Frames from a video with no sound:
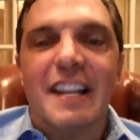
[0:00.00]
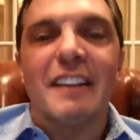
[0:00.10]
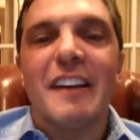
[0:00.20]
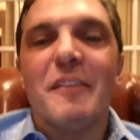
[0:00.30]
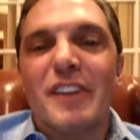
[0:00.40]
and I'll
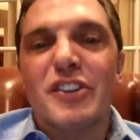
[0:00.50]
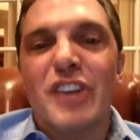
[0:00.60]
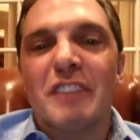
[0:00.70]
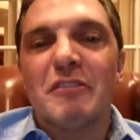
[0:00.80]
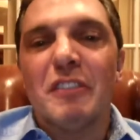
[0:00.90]
give my
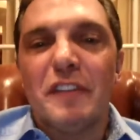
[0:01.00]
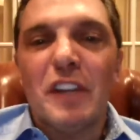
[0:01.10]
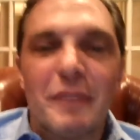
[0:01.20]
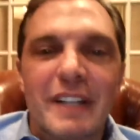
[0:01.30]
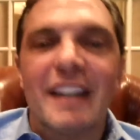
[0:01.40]
general
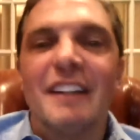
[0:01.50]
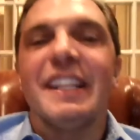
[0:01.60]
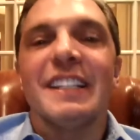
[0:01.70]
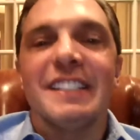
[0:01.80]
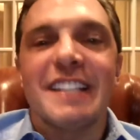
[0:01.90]
view and then I'll
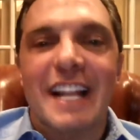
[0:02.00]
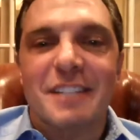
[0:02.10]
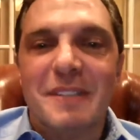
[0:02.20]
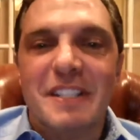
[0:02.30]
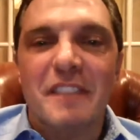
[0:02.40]
dig into that
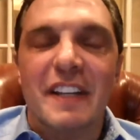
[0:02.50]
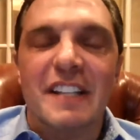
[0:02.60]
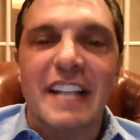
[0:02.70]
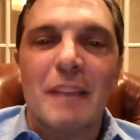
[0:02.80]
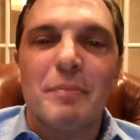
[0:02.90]
specific
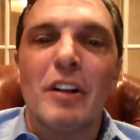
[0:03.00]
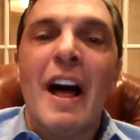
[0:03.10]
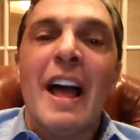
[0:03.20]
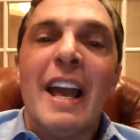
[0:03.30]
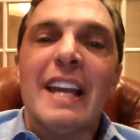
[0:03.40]
example,